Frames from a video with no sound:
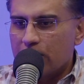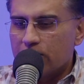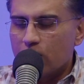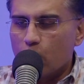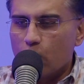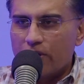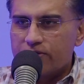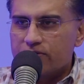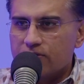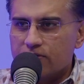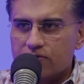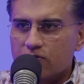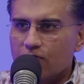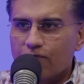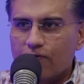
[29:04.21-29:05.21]
the West is
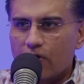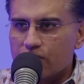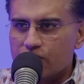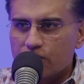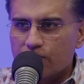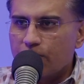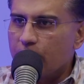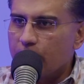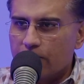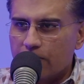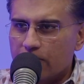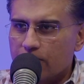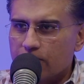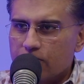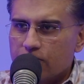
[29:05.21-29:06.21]
so far
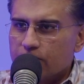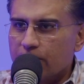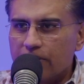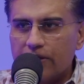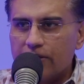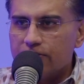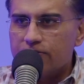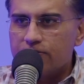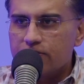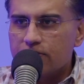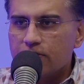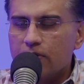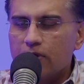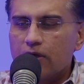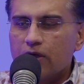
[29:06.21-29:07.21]
superior mm. to hmm. the East.
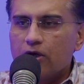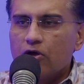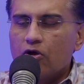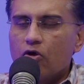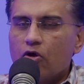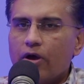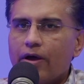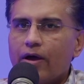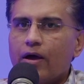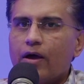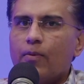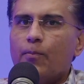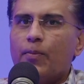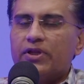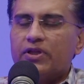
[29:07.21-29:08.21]

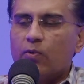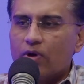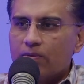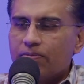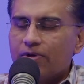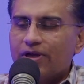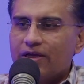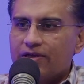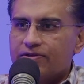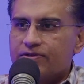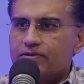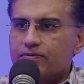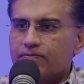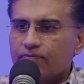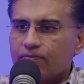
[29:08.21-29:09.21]
But the one
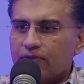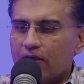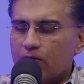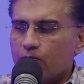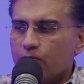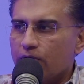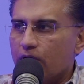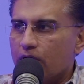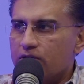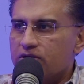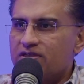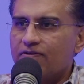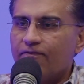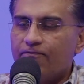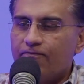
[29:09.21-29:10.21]
place that we are
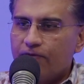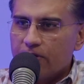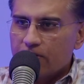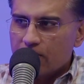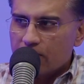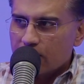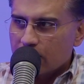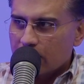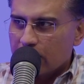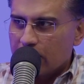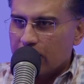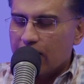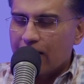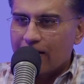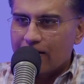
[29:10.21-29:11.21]

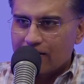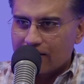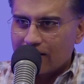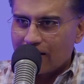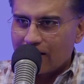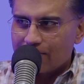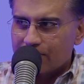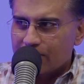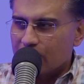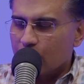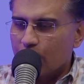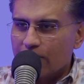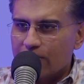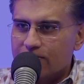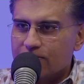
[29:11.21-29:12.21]
severely handicapped in the
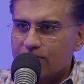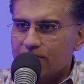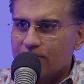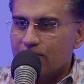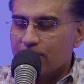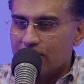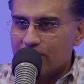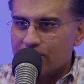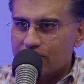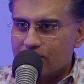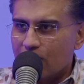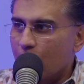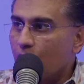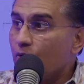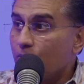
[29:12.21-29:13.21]
West is
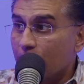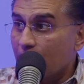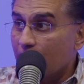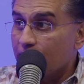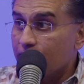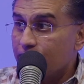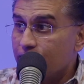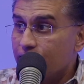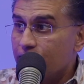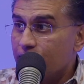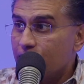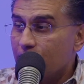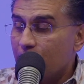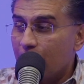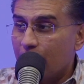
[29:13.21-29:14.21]
our home life
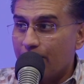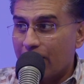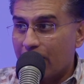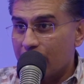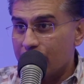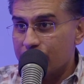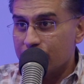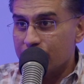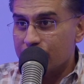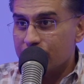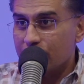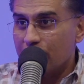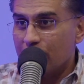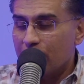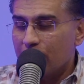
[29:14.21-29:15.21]
mm. are marriages.
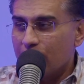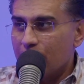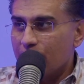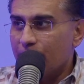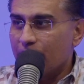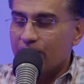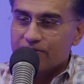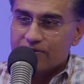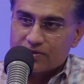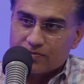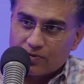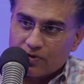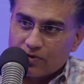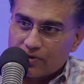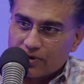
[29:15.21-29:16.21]
Wow. Because it's
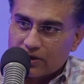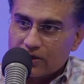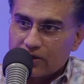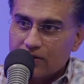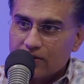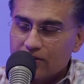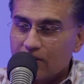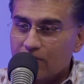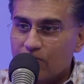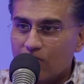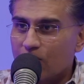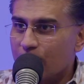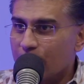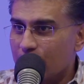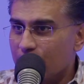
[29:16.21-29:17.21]
broken, they're
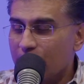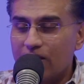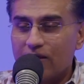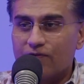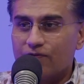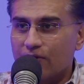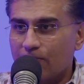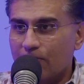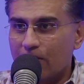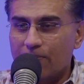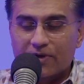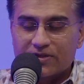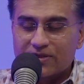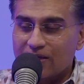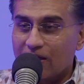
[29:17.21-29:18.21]
broken. Many of them are. I'm
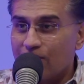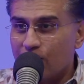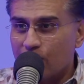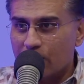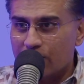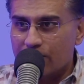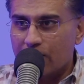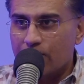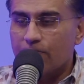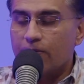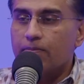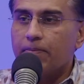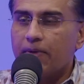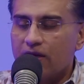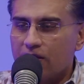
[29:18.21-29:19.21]
not saying every one of them,
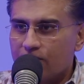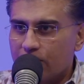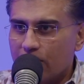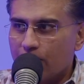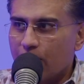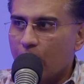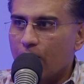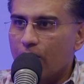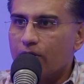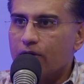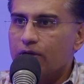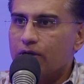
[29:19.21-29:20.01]
but many of them are.